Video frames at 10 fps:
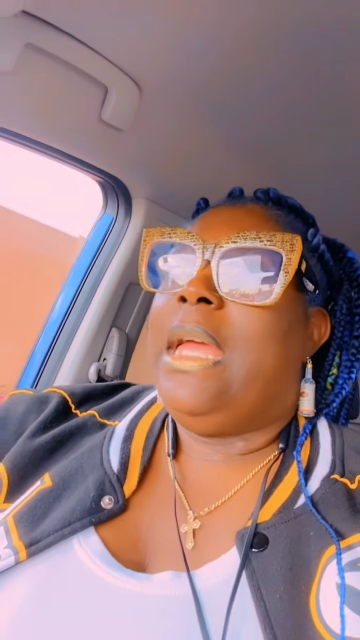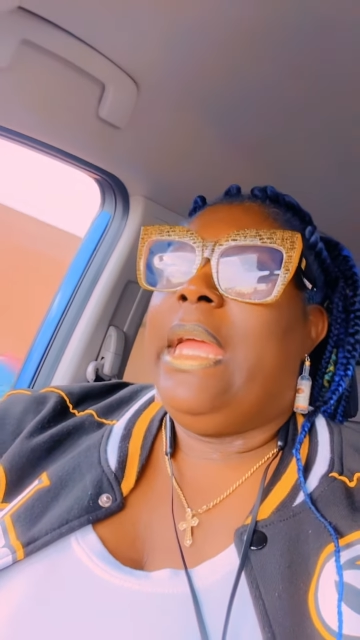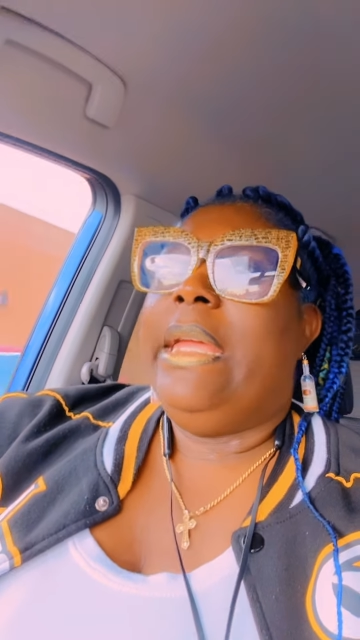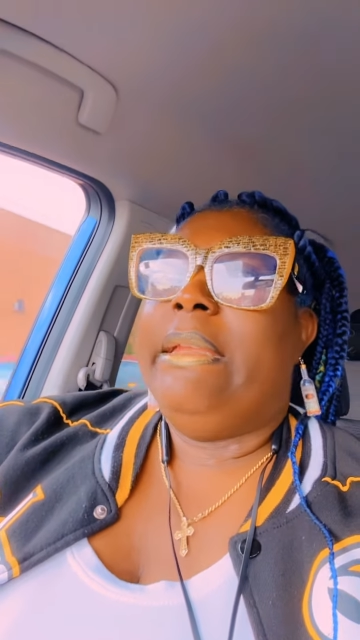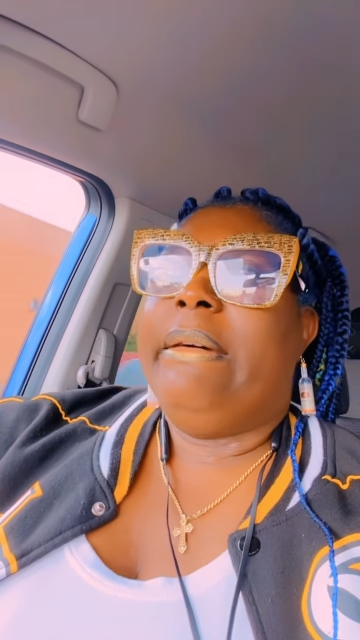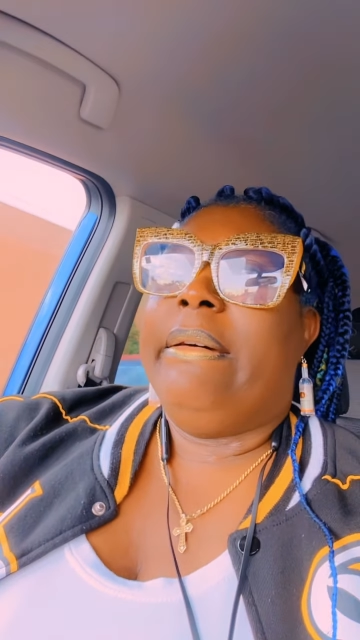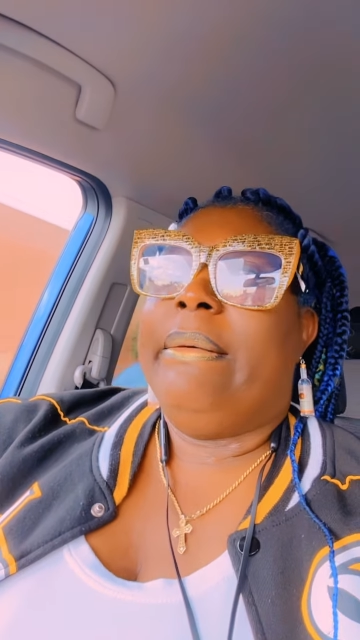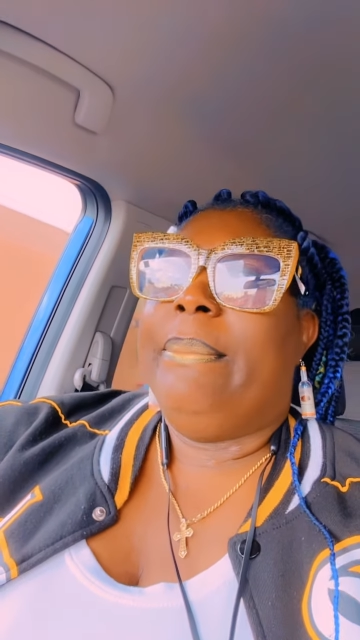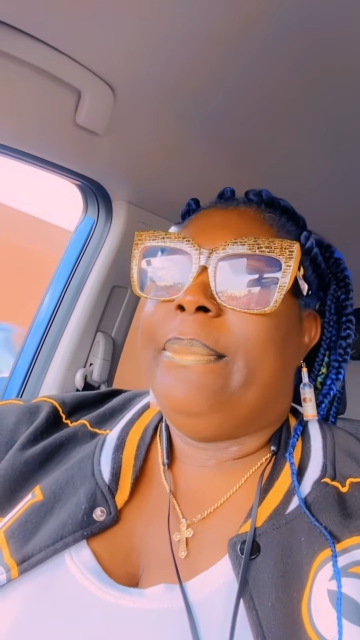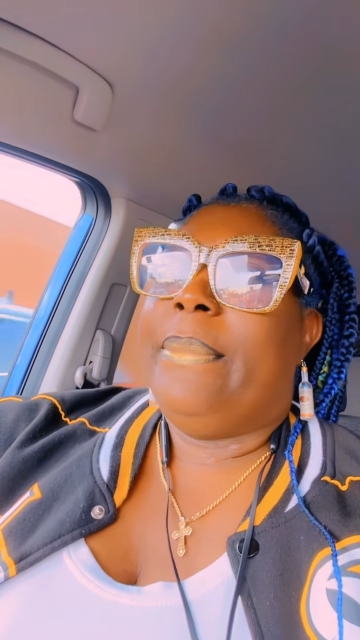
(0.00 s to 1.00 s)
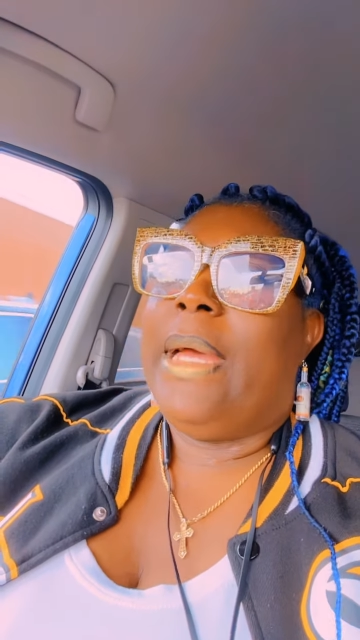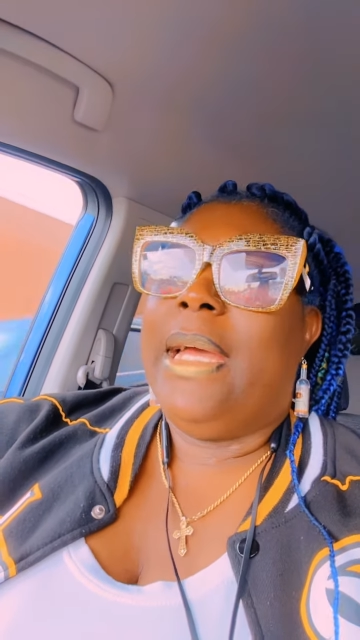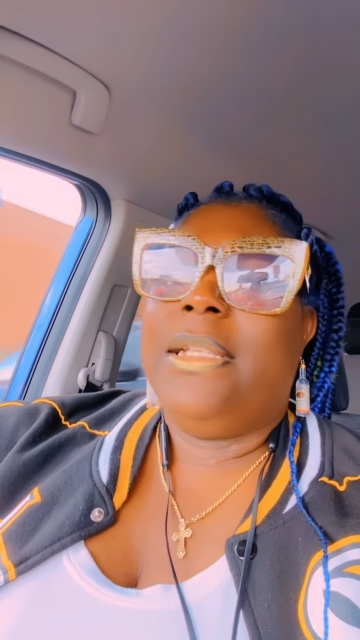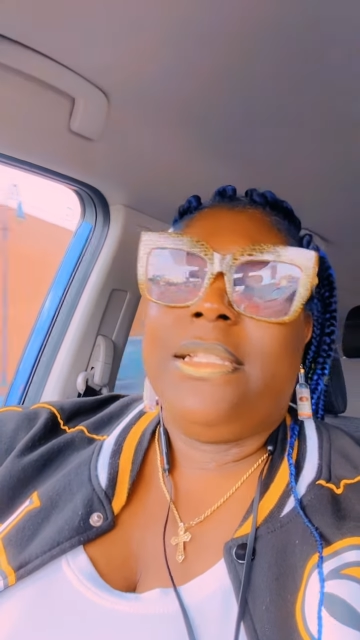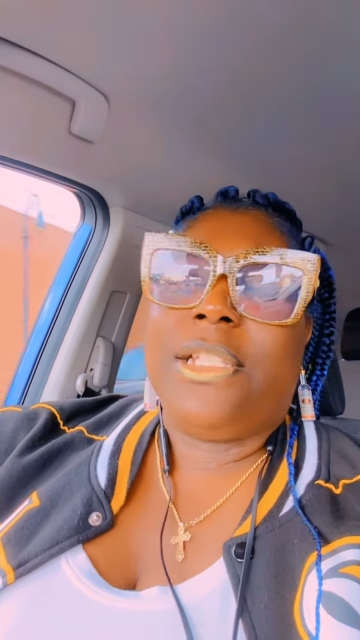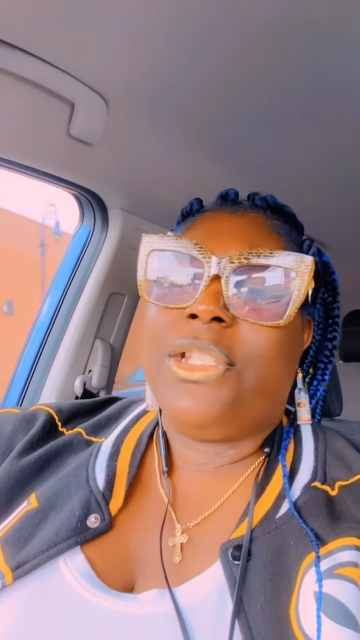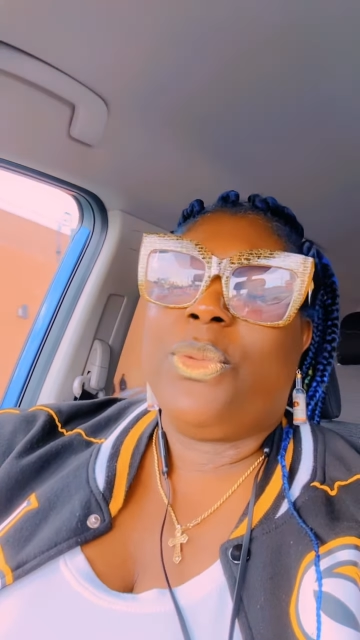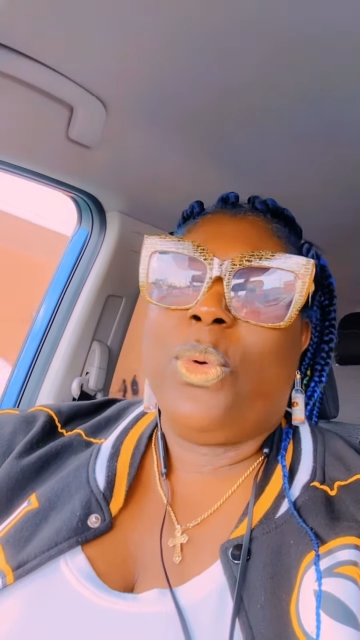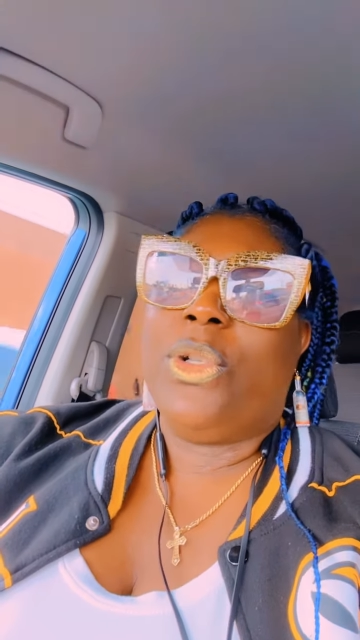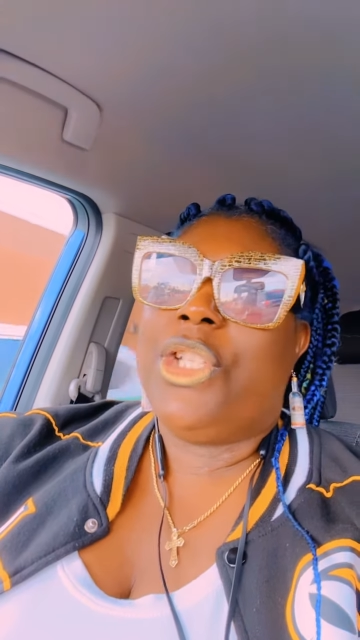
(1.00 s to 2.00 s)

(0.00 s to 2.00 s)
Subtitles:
And I just want